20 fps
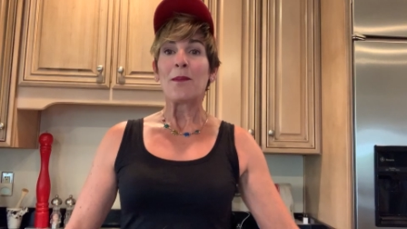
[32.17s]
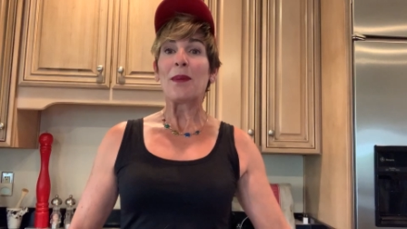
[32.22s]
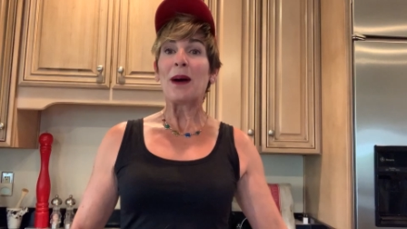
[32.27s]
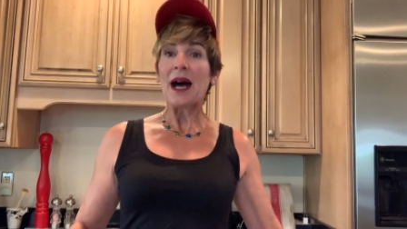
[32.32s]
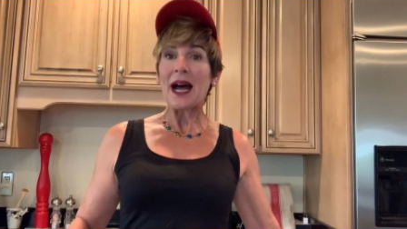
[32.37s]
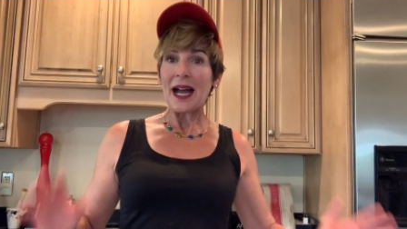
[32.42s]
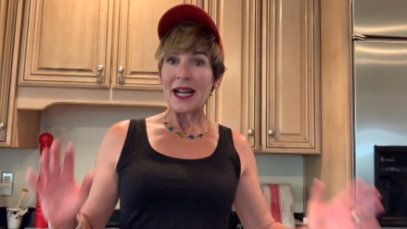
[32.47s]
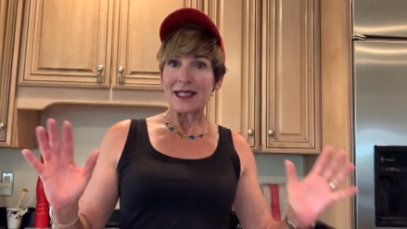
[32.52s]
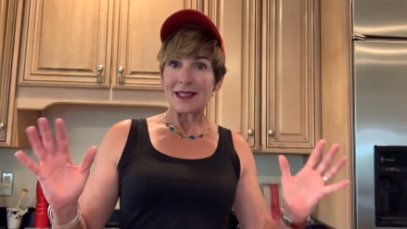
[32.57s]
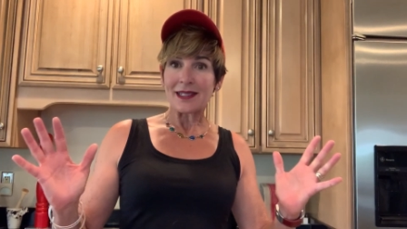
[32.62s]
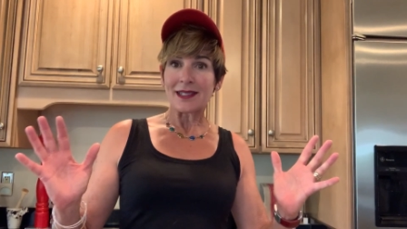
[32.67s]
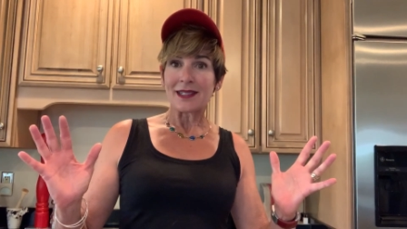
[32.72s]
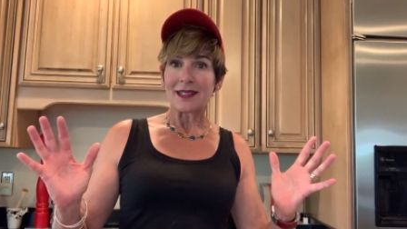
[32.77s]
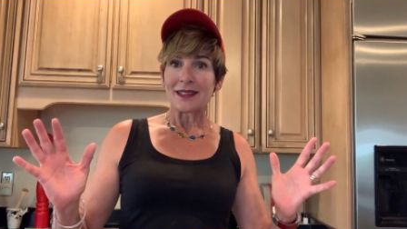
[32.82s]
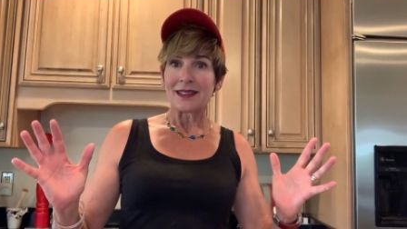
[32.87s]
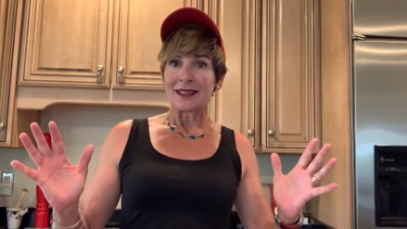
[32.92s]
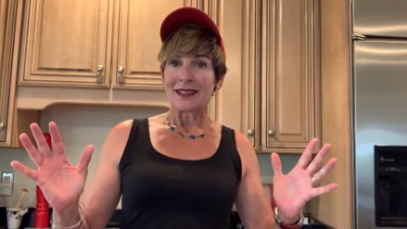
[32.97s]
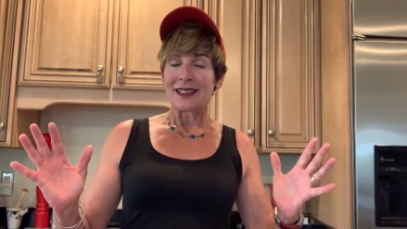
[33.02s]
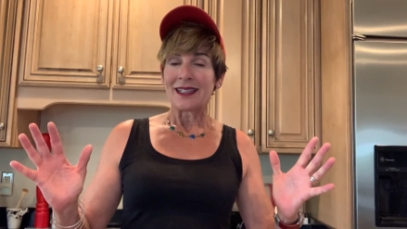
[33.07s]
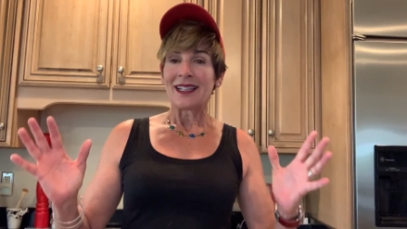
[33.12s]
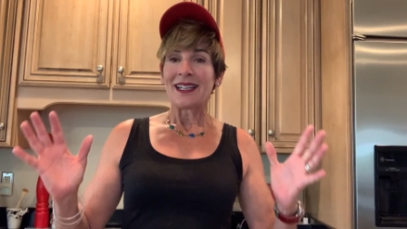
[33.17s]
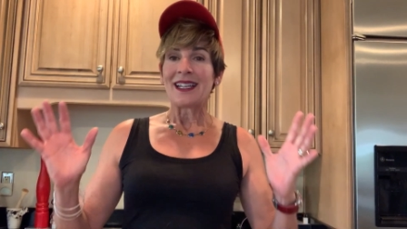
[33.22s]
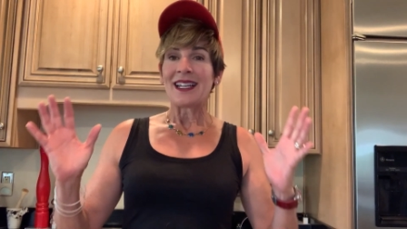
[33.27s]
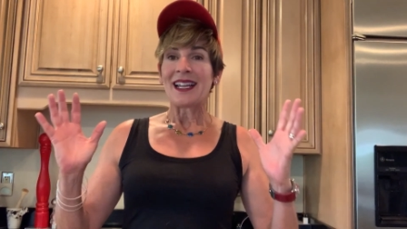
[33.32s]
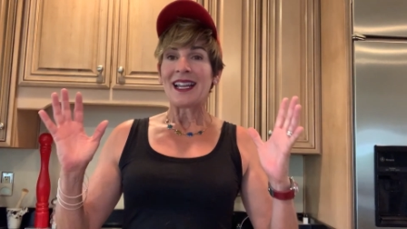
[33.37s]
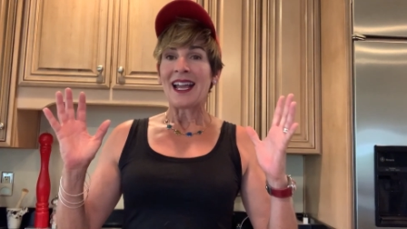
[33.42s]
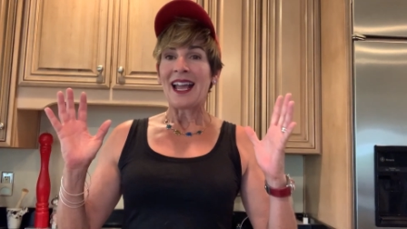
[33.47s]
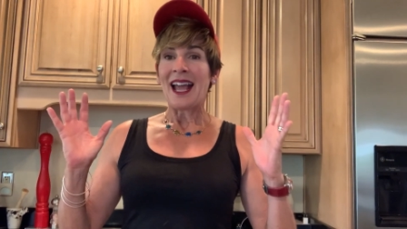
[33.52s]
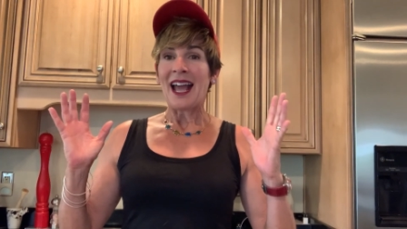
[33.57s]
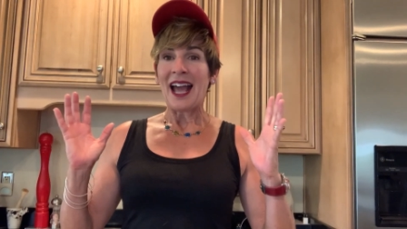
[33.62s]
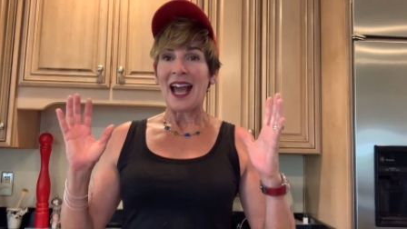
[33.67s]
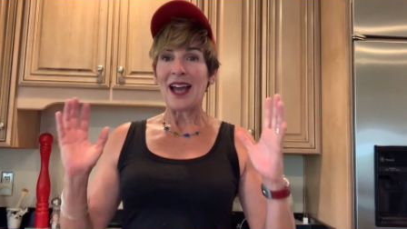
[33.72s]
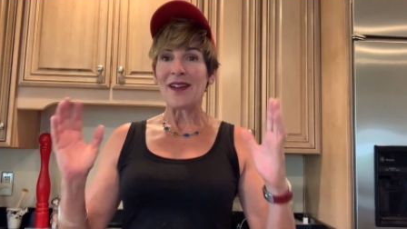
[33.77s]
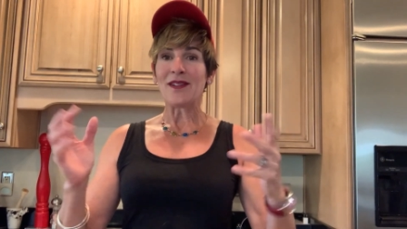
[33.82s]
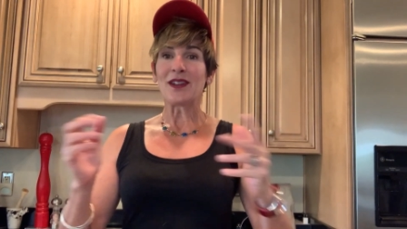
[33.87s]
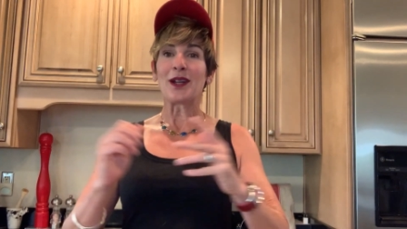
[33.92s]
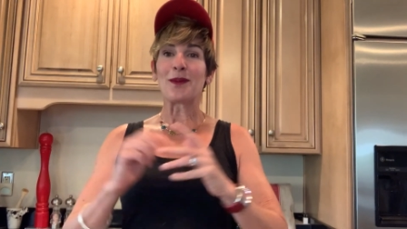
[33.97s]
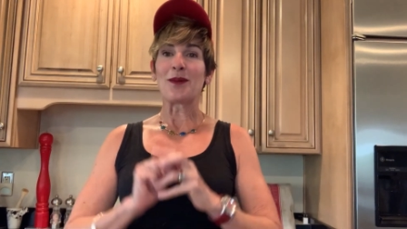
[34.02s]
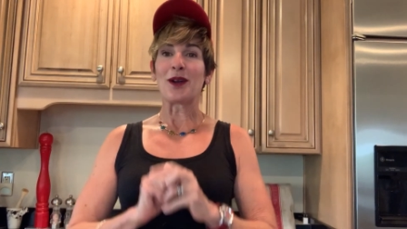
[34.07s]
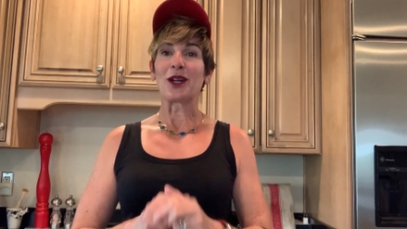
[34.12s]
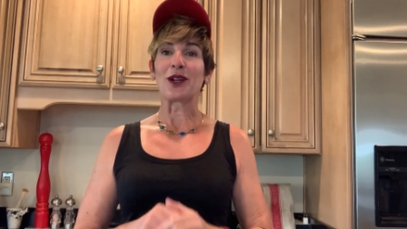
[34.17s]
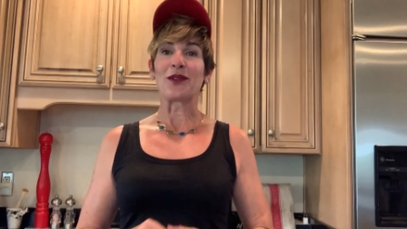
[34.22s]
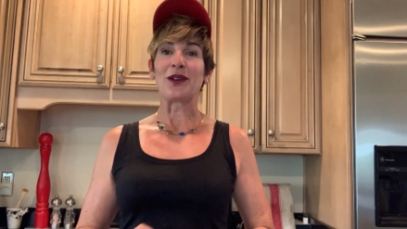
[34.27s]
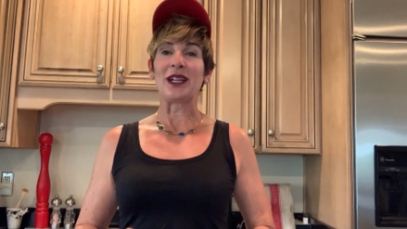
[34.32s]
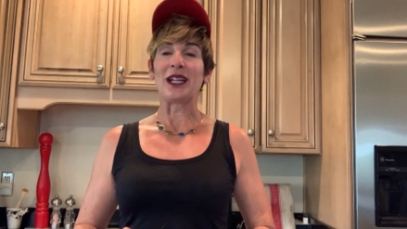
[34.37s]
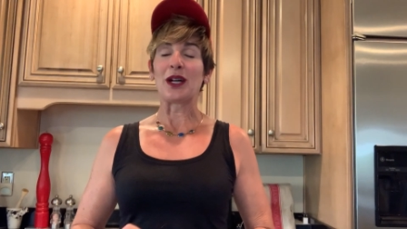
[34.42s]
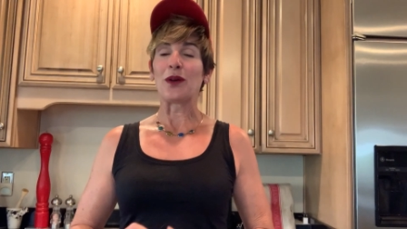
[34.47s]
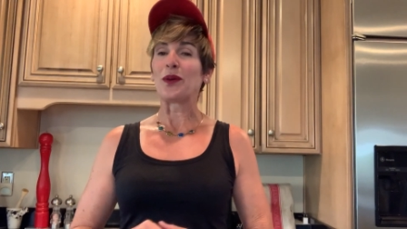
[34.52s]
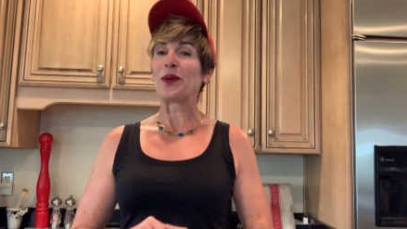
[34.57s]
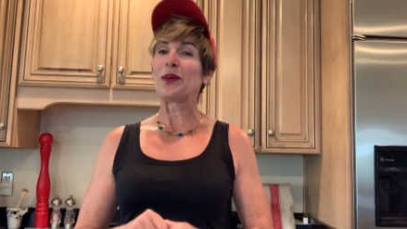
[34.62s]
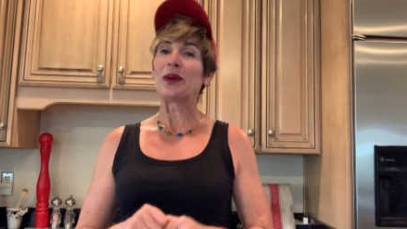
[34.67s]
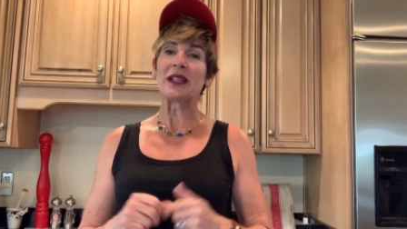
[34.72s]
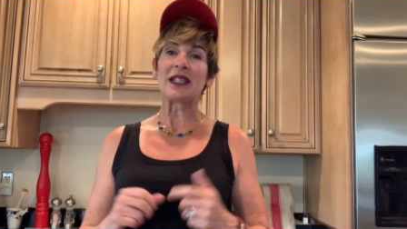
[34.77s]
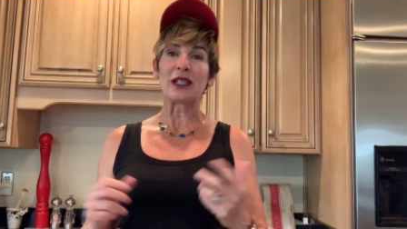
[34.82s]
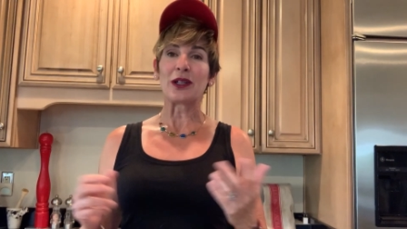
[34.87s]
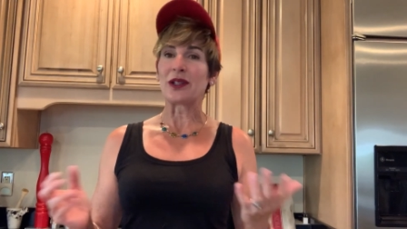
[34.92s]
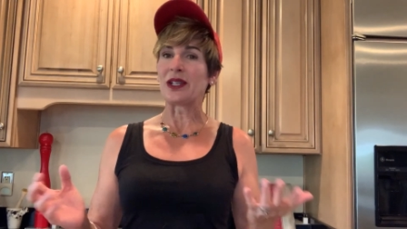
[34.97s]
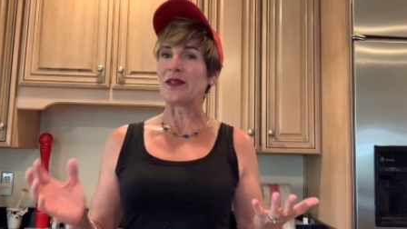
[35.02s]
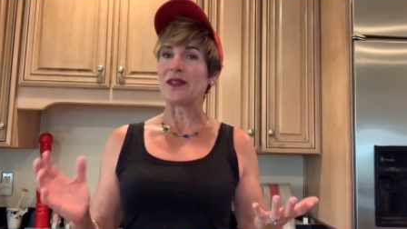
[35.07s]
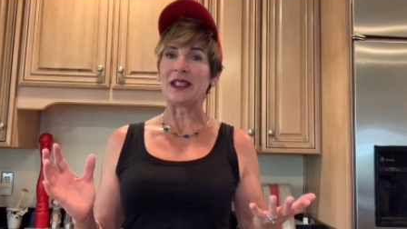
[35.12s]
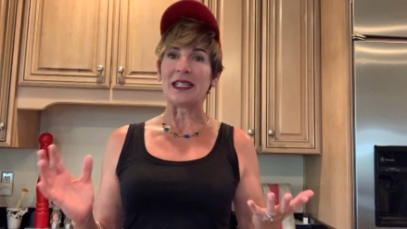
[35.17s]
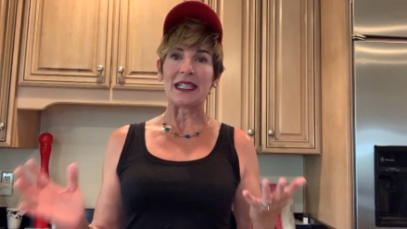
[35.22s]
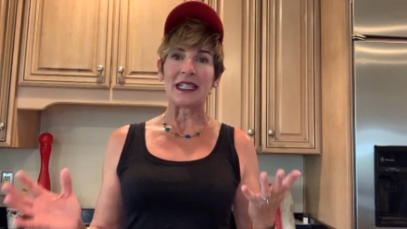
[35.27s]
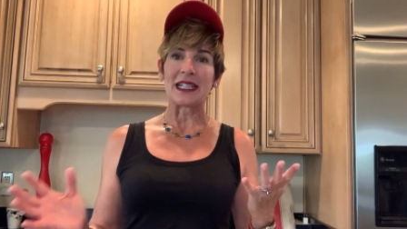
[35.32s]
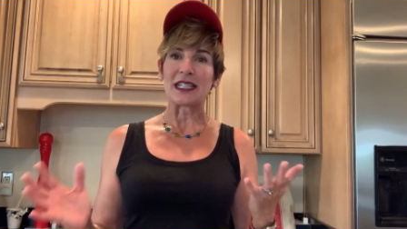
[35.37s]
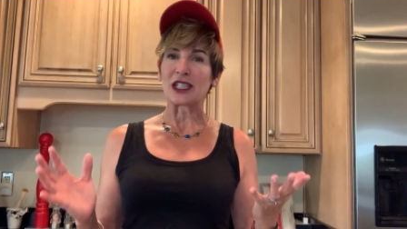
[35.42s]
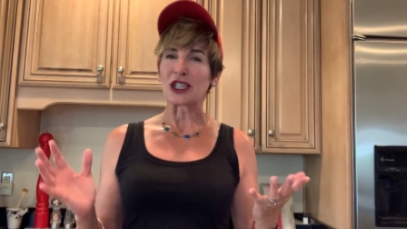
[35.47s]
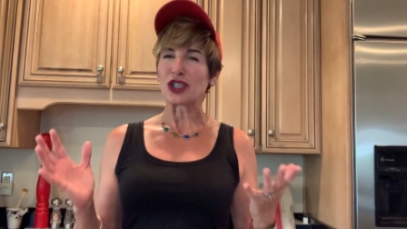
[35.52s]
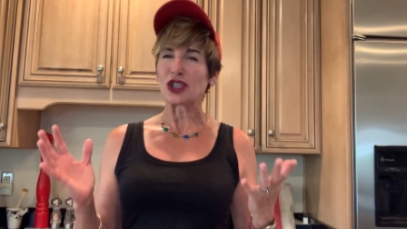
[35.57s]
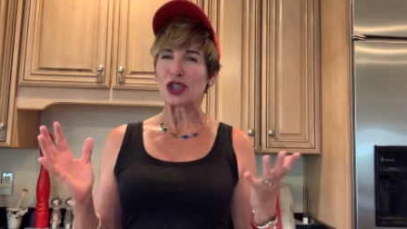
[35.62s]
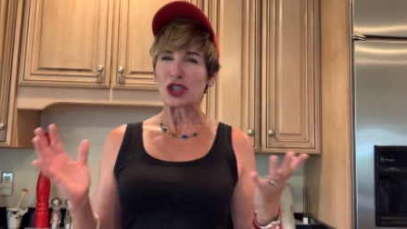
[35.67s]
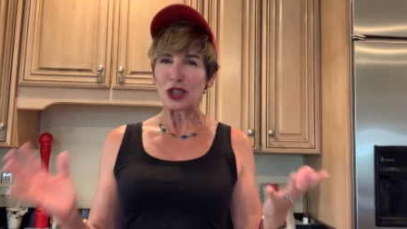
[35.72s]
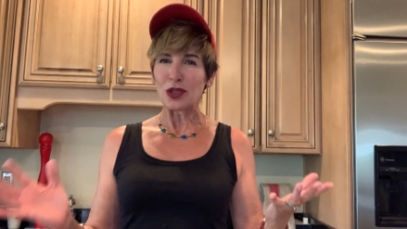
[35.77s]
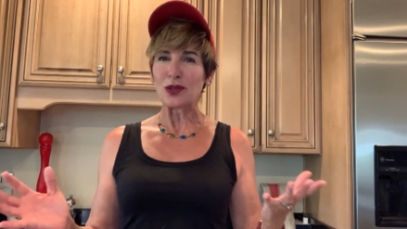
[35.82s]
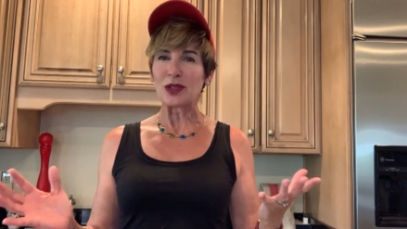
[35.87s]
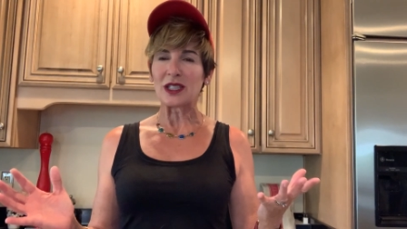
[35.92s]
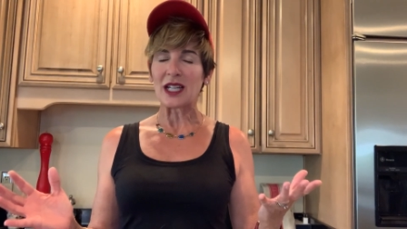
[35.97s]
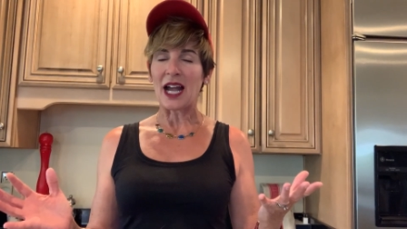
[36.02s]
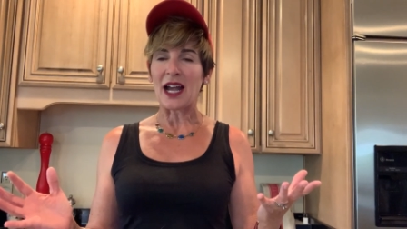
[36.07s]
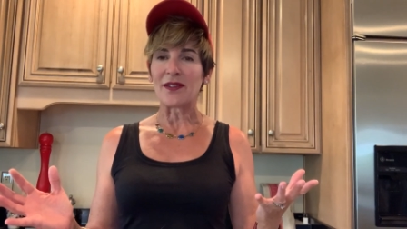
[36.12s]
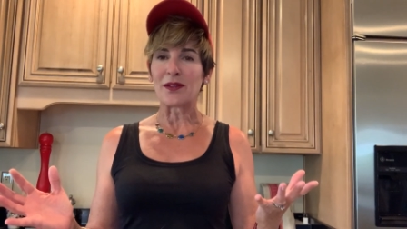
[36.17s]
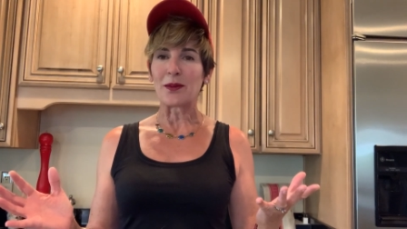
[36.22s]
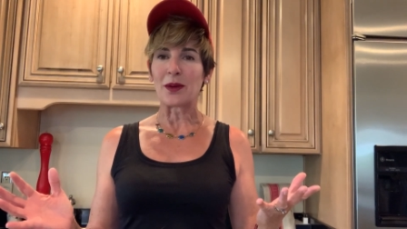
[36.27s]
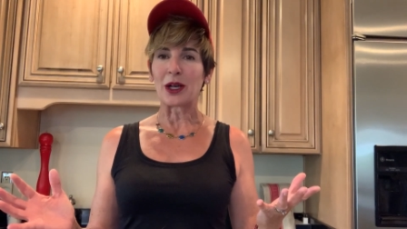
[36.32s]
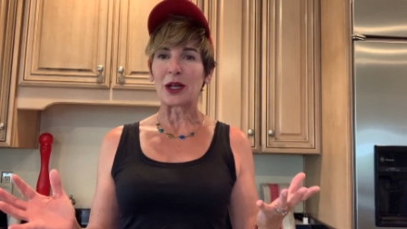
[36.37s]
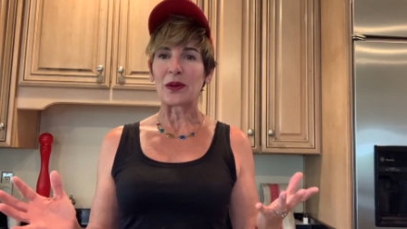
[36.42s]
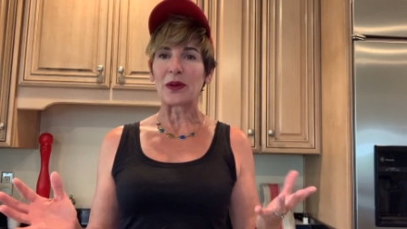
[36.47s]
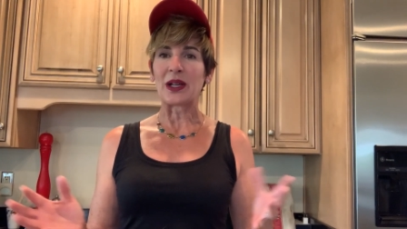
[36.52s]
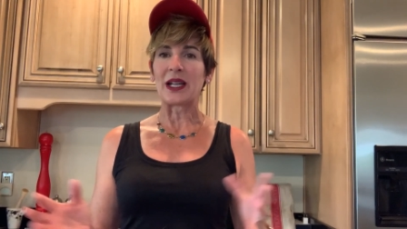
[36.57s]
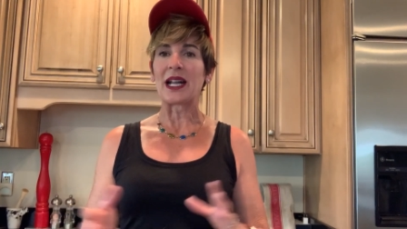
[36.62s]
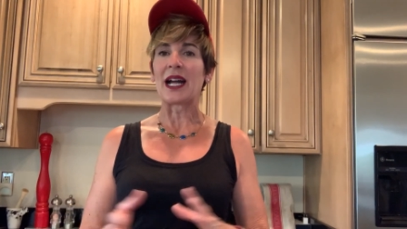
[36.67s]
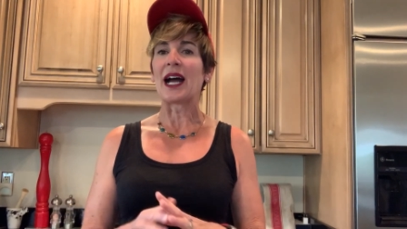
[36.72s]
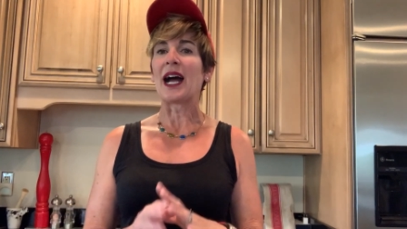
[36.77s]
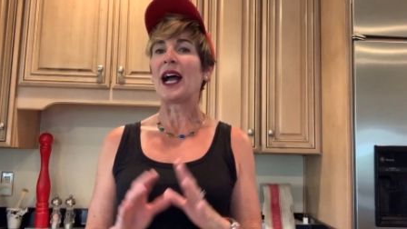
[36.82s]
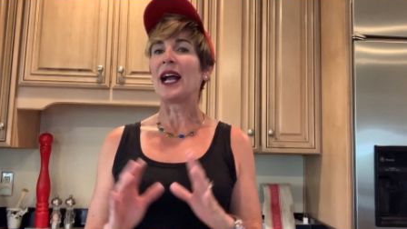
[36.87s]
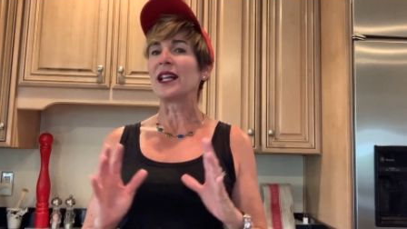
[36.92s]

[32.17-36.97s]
But having a margarita, we really don't even need an excuse to have a margarita.